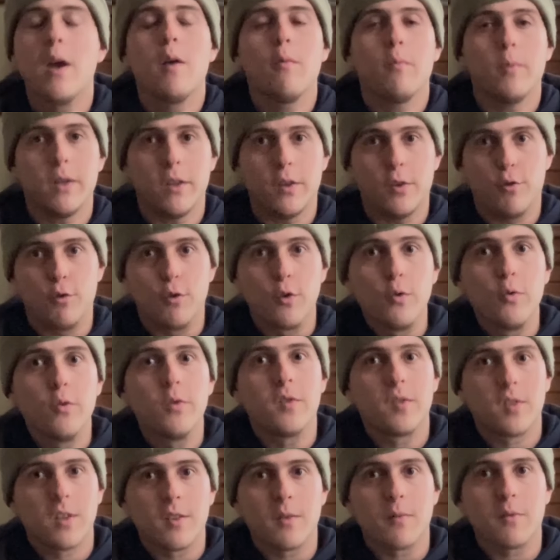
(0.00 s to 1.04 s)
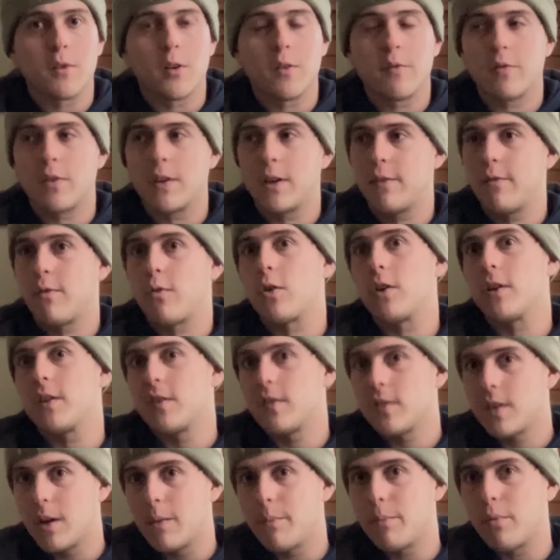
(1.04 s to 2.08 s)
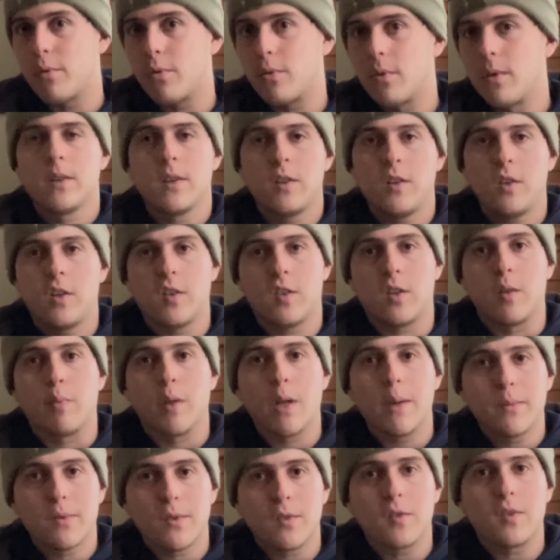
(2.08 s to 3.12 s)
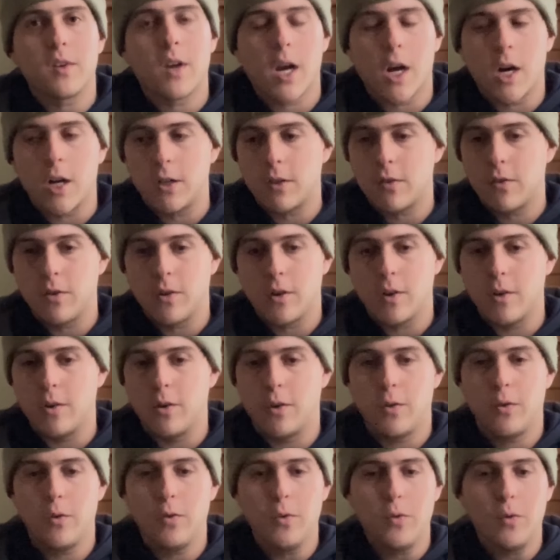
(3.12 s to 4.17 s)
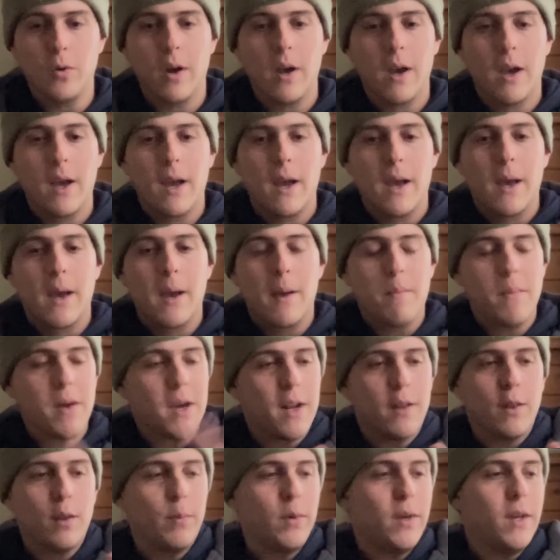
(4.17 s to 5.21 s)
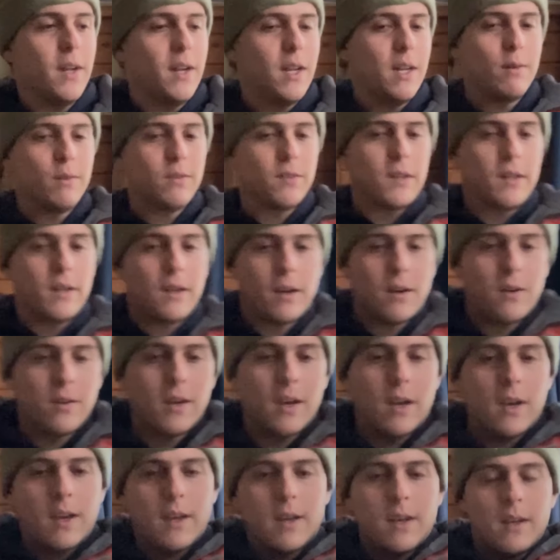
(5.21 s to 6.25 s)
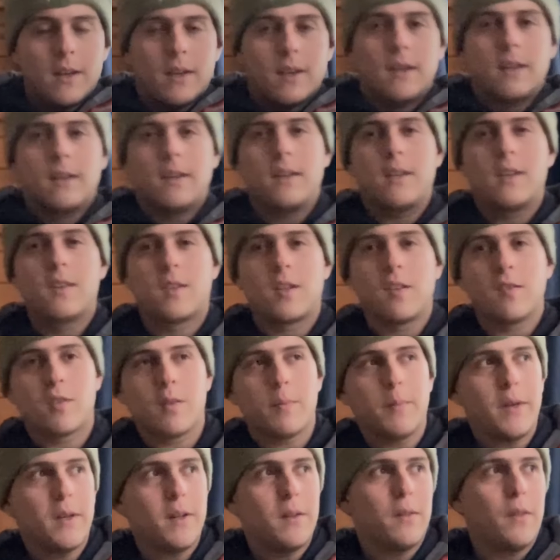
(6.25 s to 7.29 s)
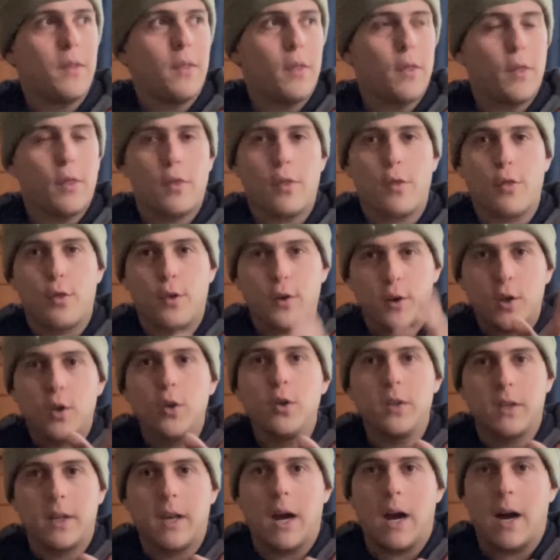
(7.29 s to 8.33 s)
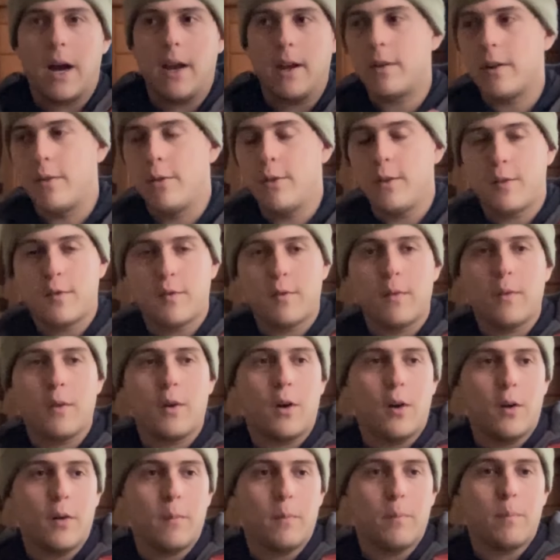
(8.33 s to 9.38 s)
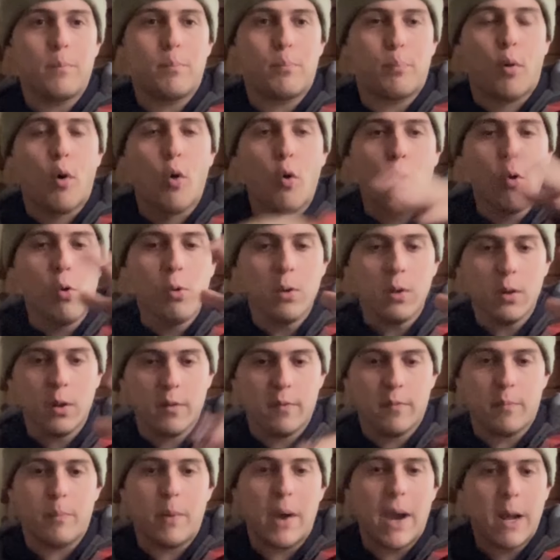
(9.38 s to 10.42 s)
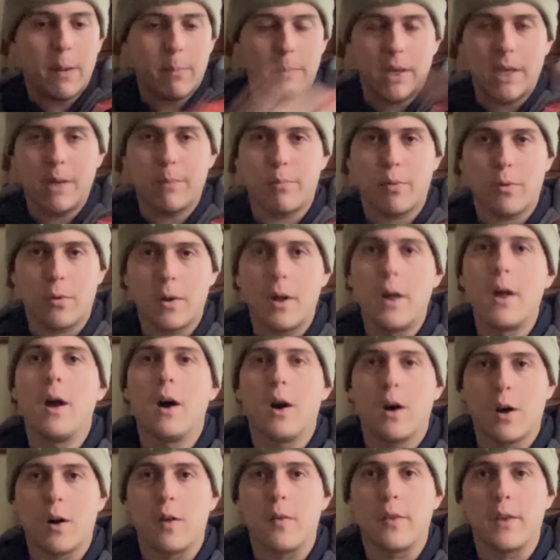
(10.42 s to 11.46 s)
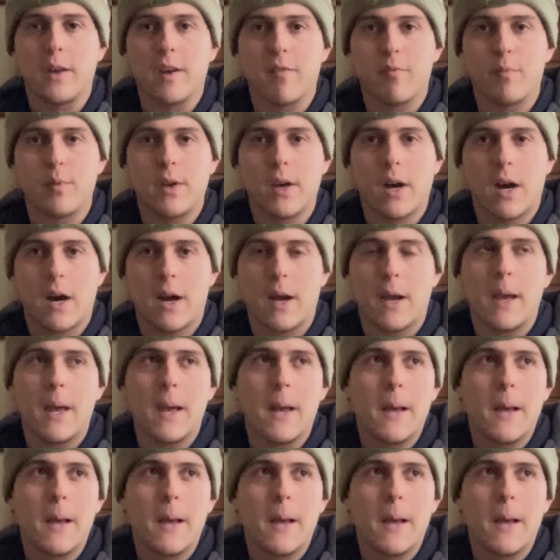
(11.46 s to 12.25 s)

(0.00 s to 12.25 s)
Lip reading: We do see some stuff like, for example, Jesse Plemons's character, who, man, at the beginning I was like, okay, he seems to be the good guy in this pool of bad people on the FBI.